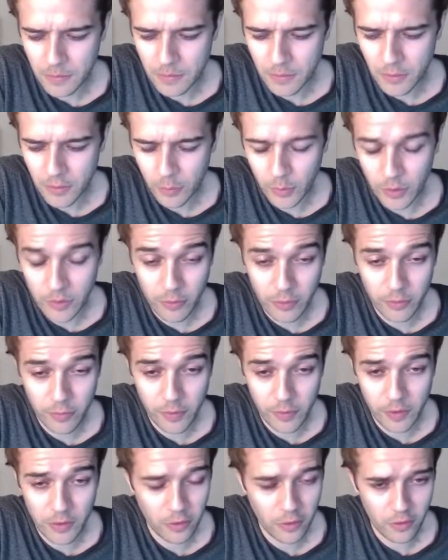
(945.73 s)
Swing for the
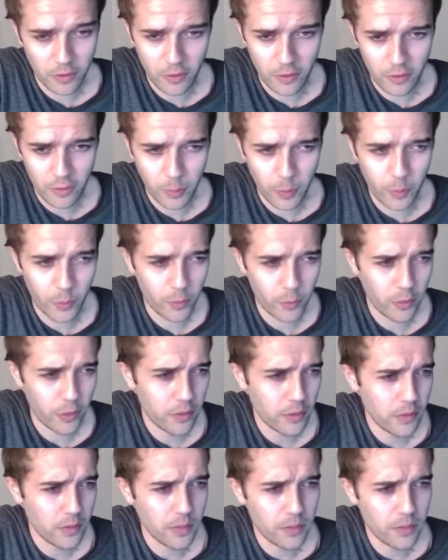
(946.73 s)
fences, I suppose.